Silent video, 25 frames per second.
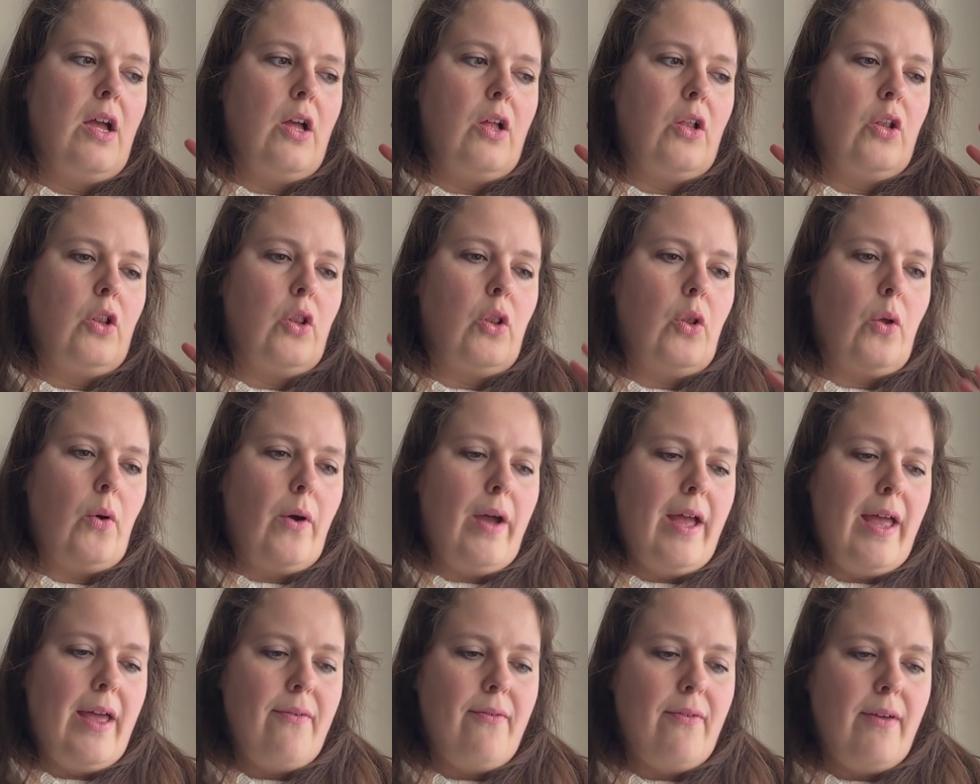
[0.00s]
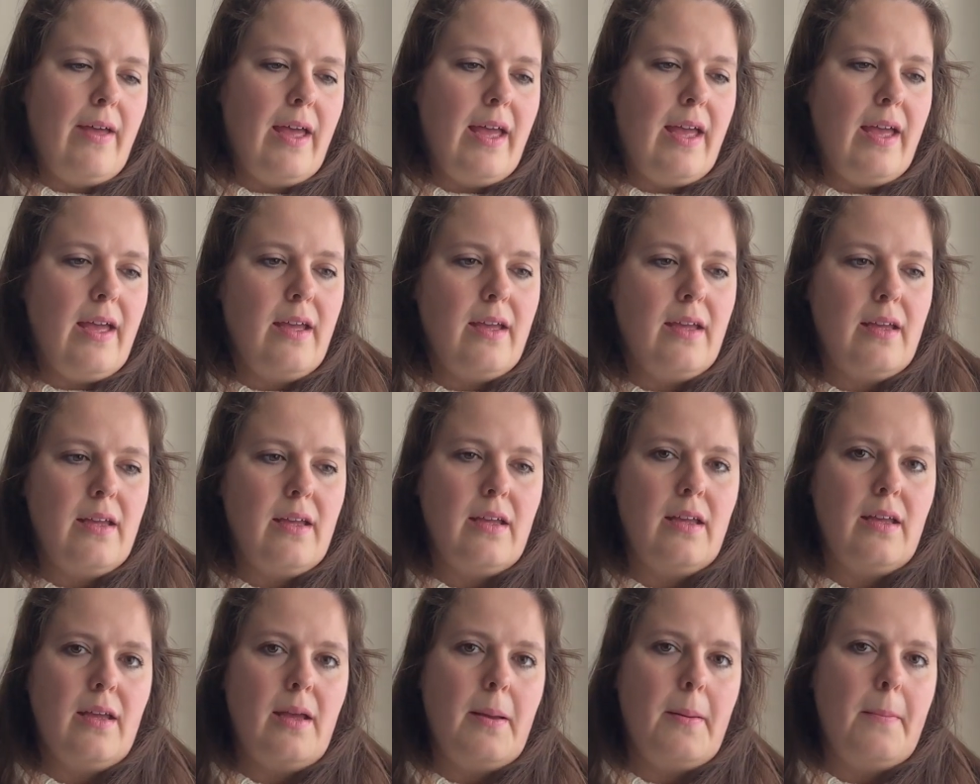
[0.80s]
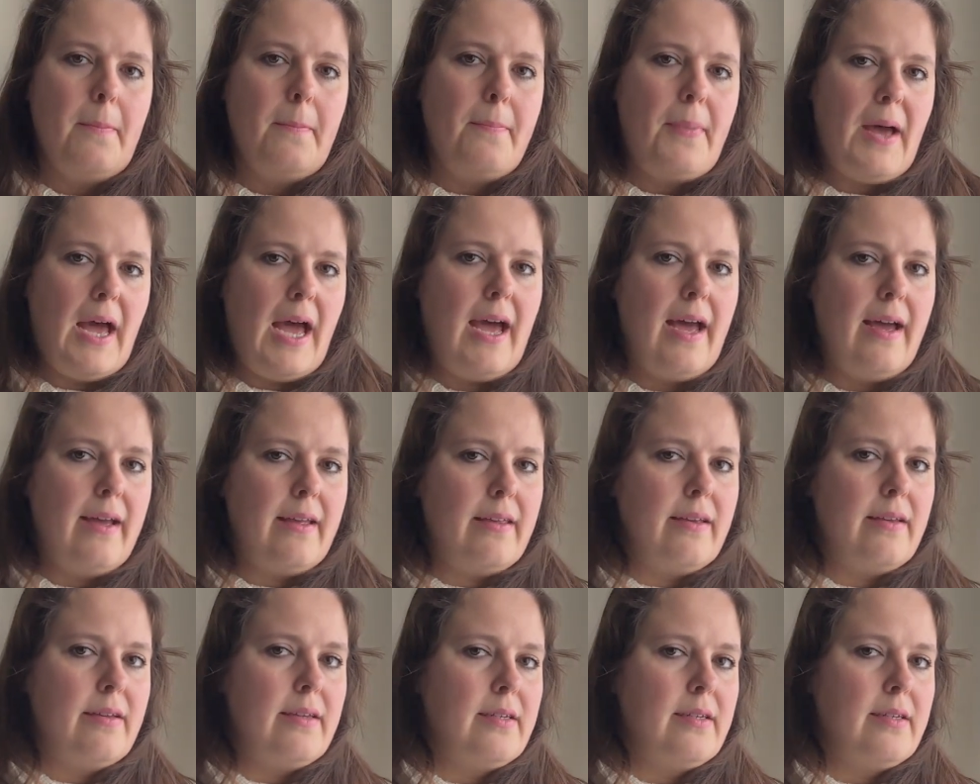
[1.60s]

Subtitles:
Loewe bag.